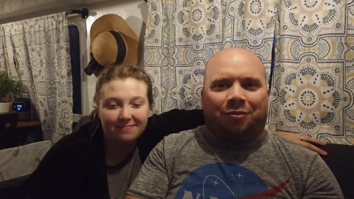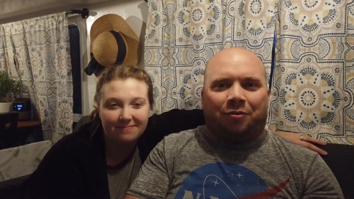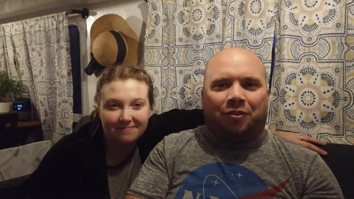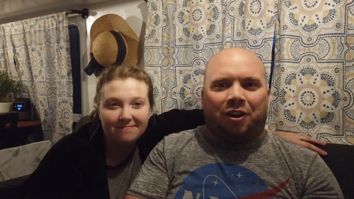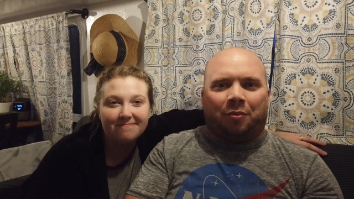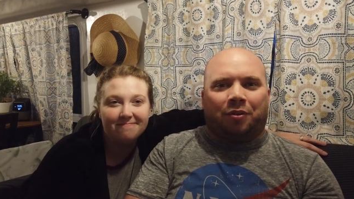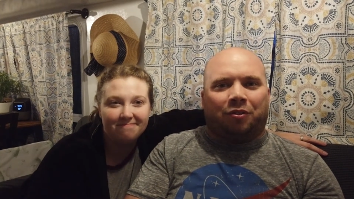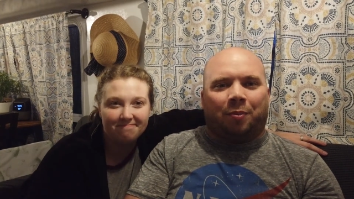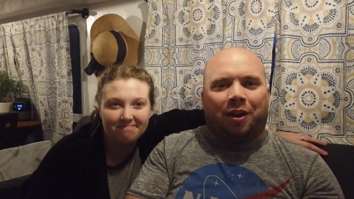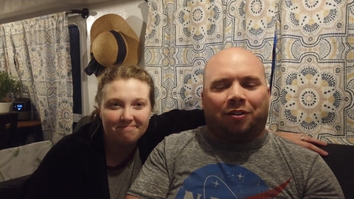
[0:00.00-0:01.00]
Speaker 1: so we figured we'd
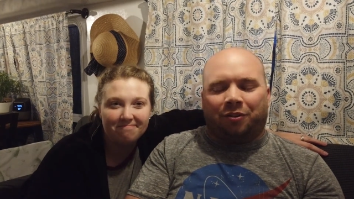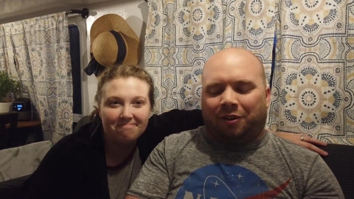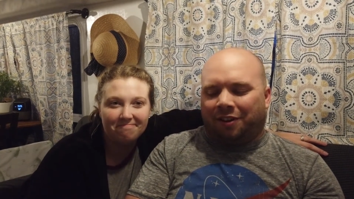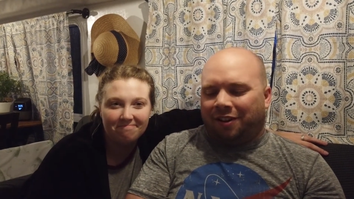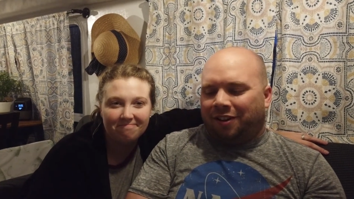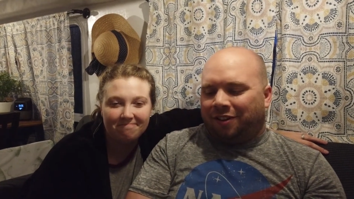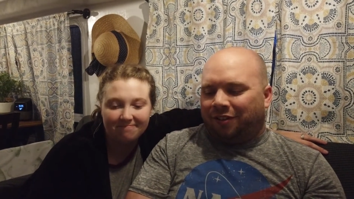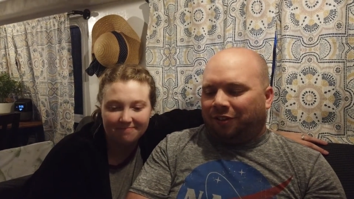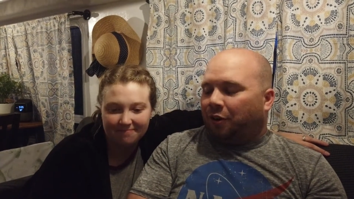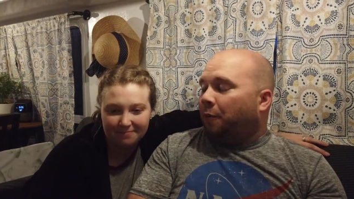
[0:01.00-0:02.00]
respond to it.
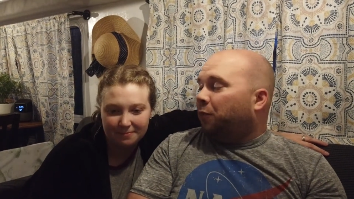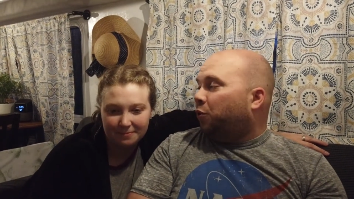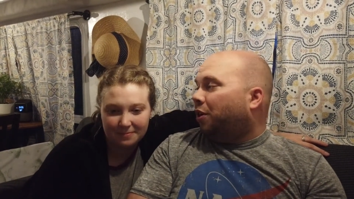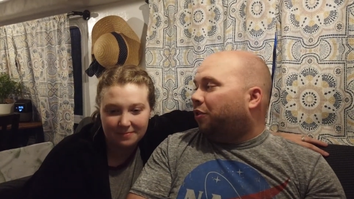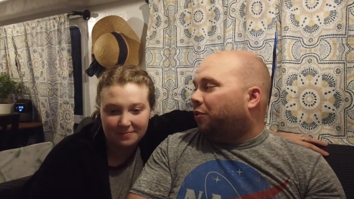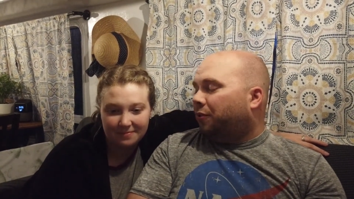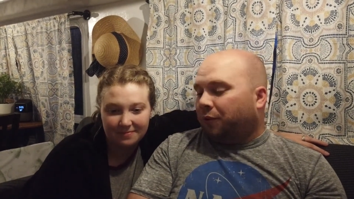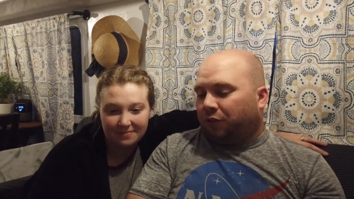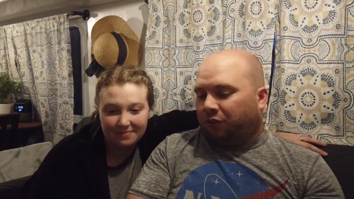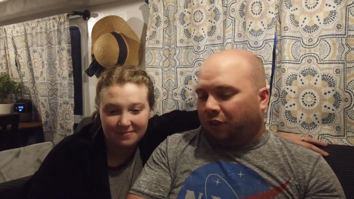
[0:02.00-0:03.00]
So you want to do the
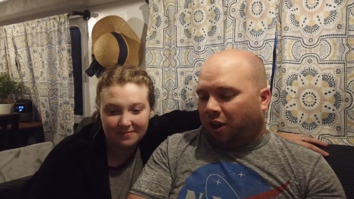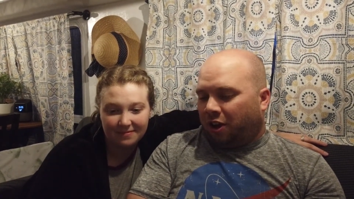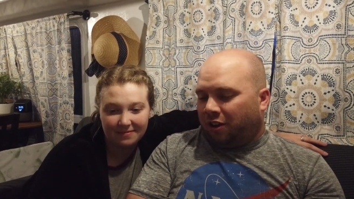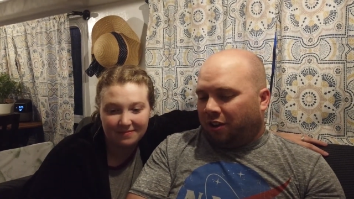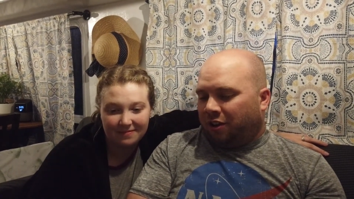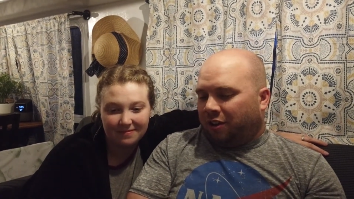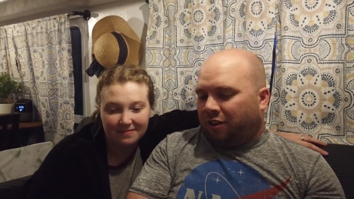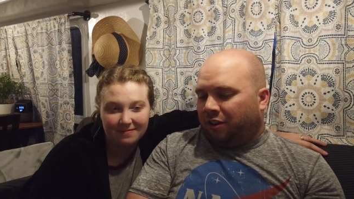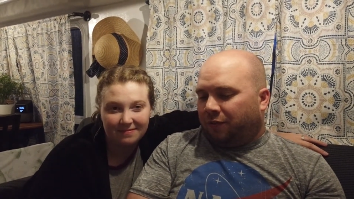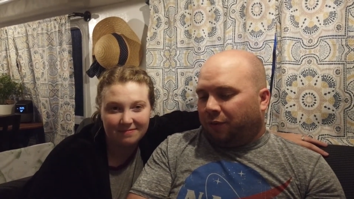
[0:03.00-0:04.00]
first, uh,
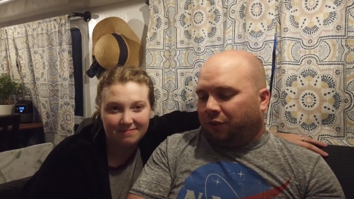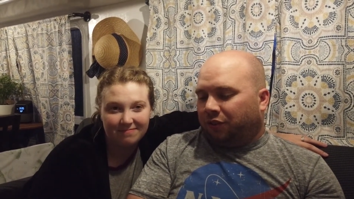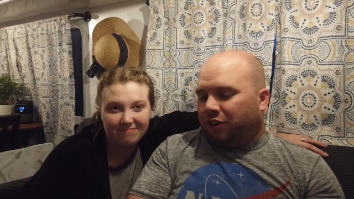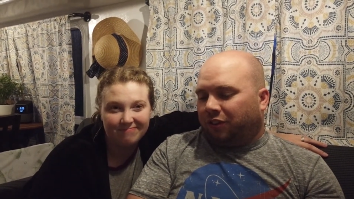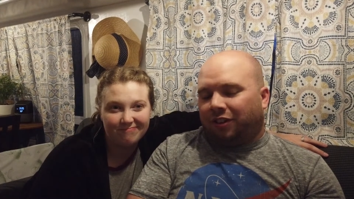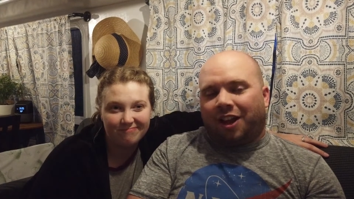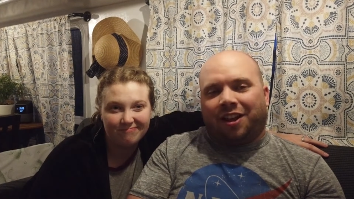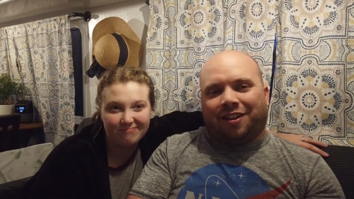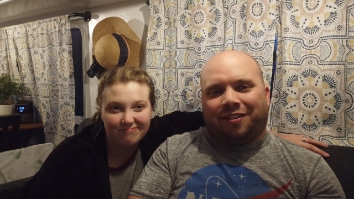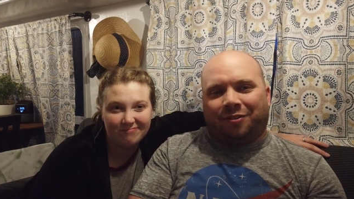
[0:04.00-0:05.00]
the first
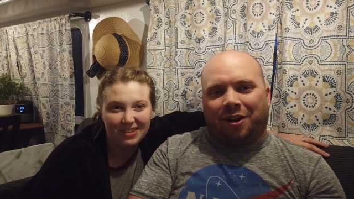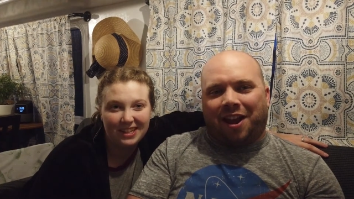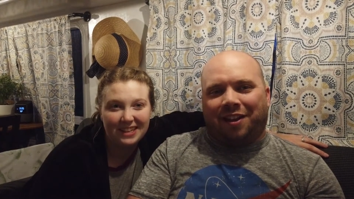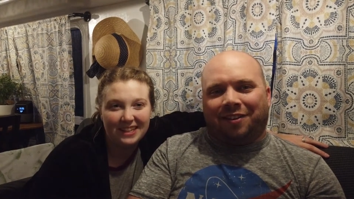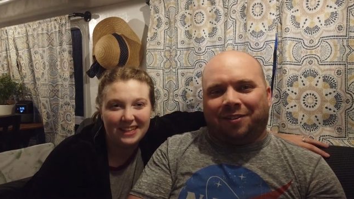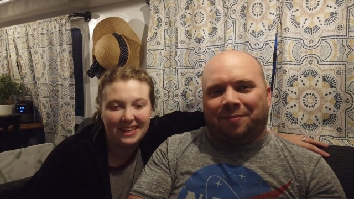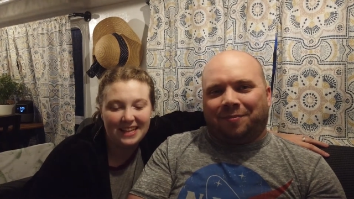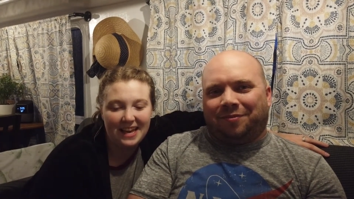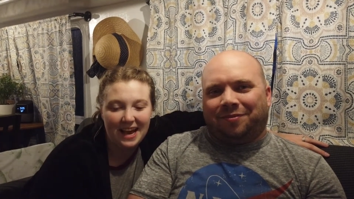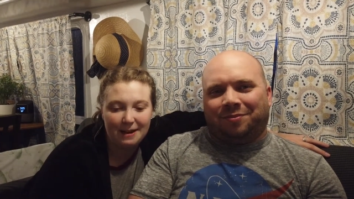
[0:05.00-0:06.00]
dislike or hate?
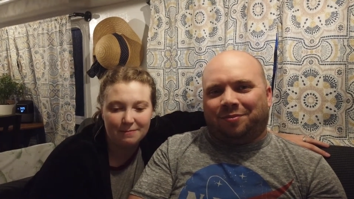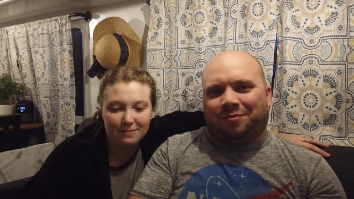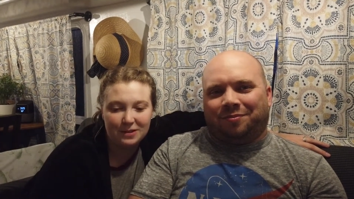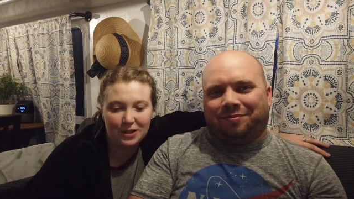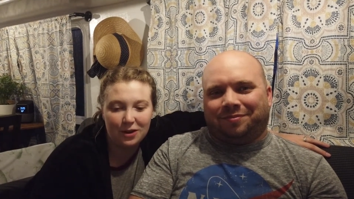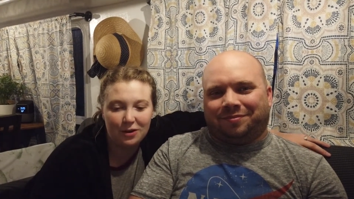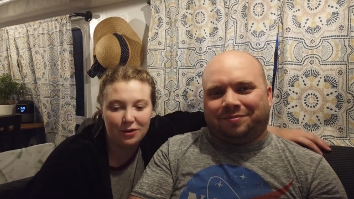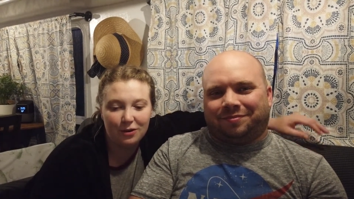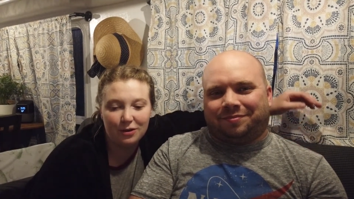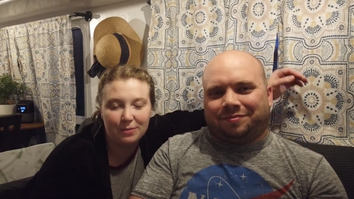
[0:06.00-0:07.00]
Speaker 2: Yeah.
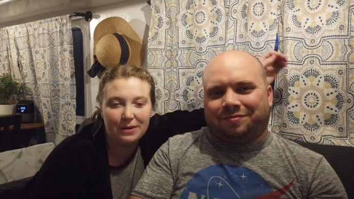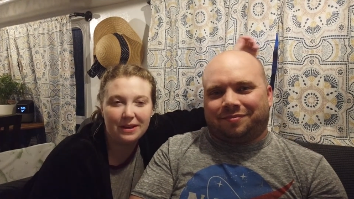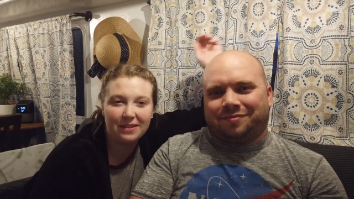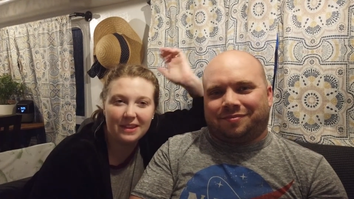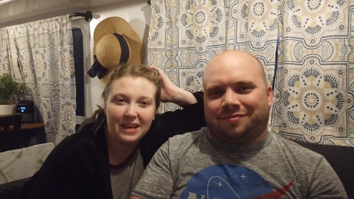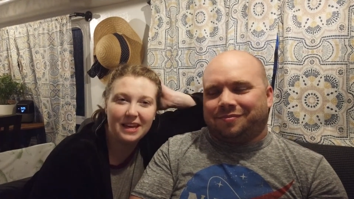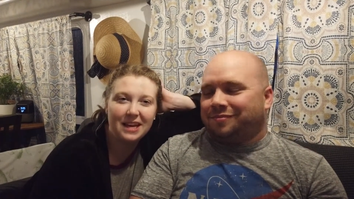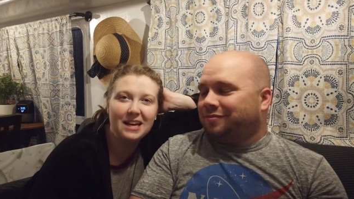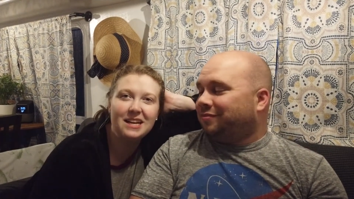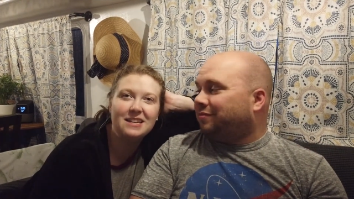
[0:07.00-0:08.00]
So the big
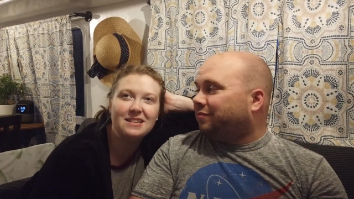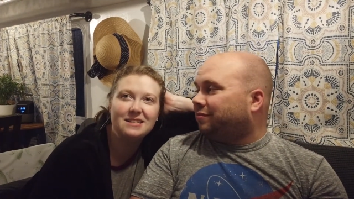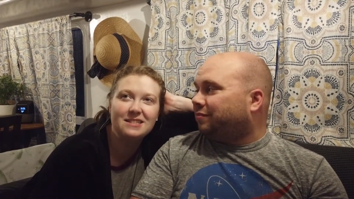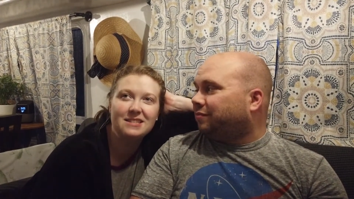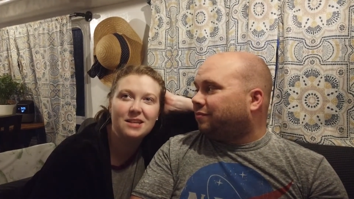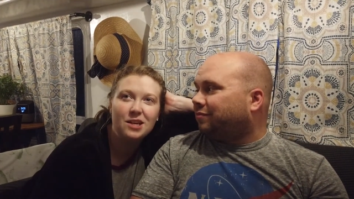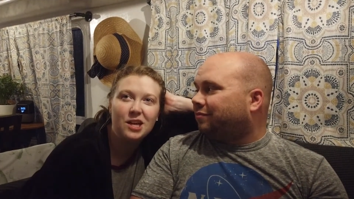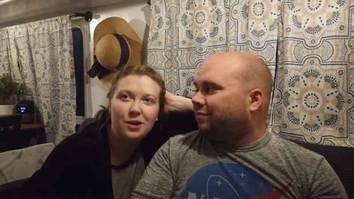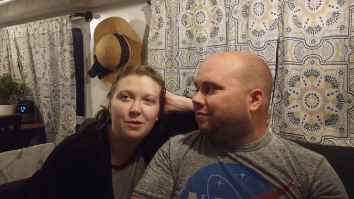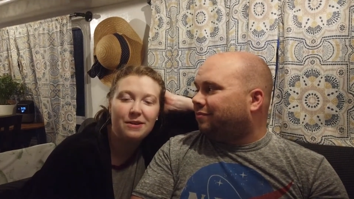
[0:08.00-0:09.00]
thing is
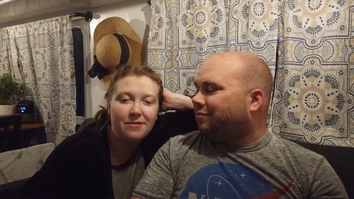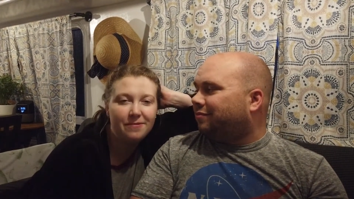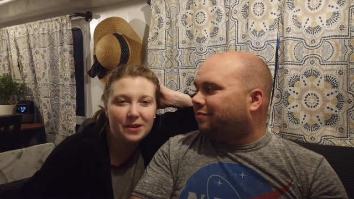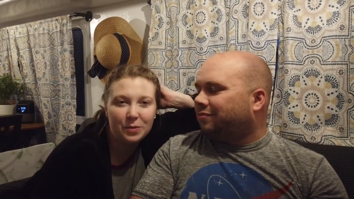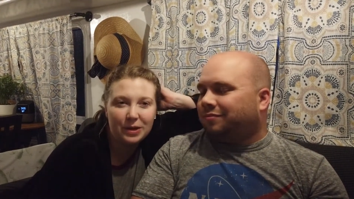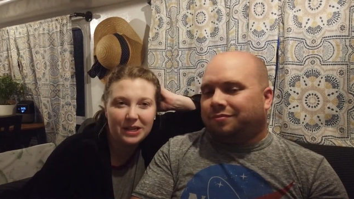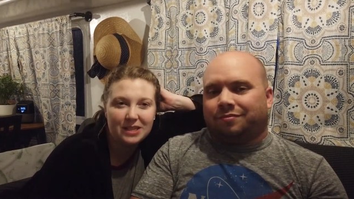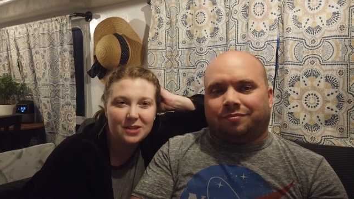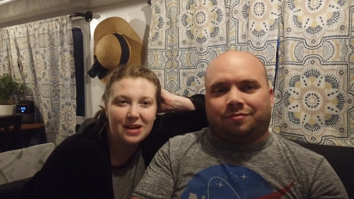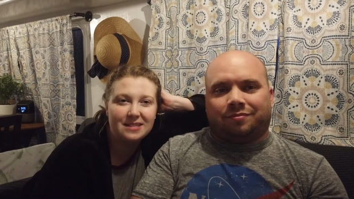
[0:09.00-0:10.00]
we have a fifth
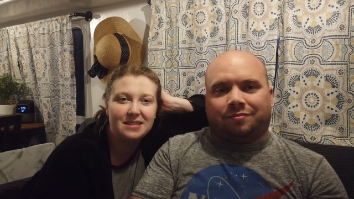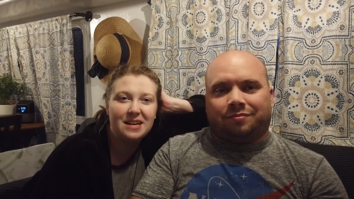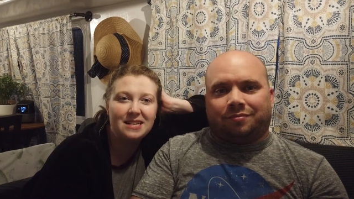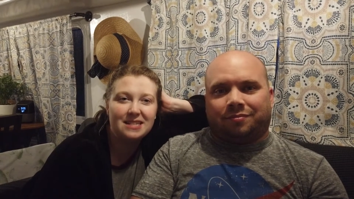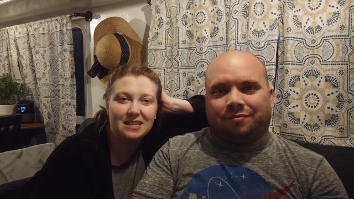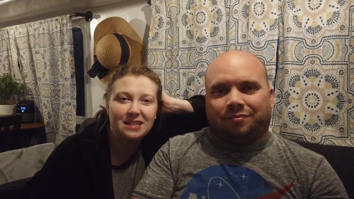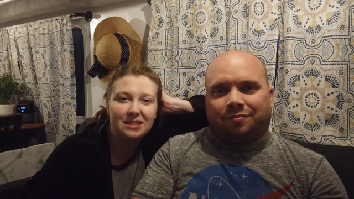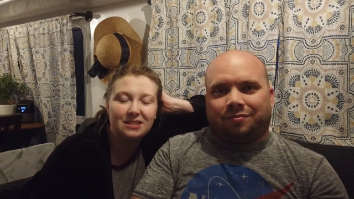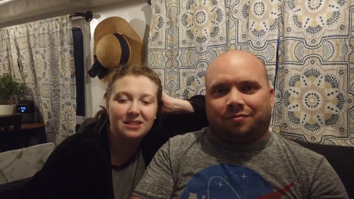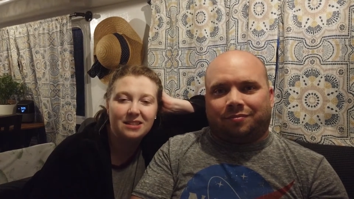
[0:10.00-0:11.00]
wheel, so it has a nice
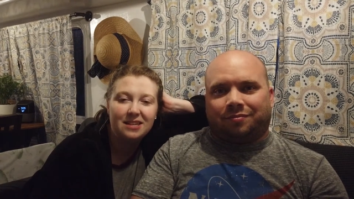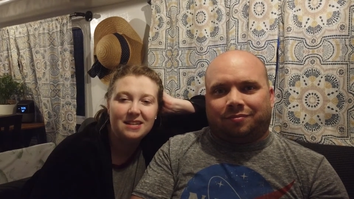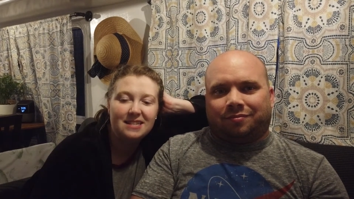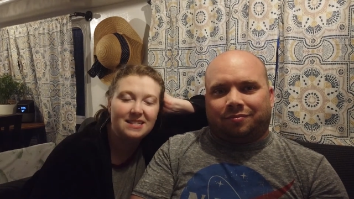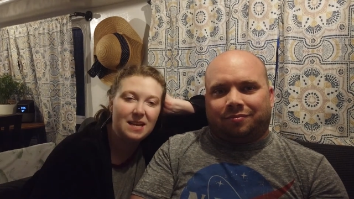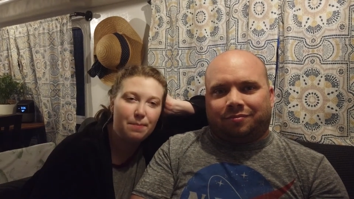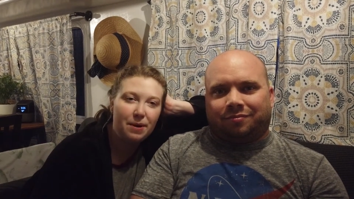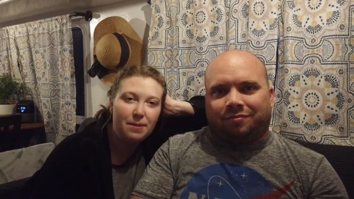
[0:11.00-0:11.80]
little step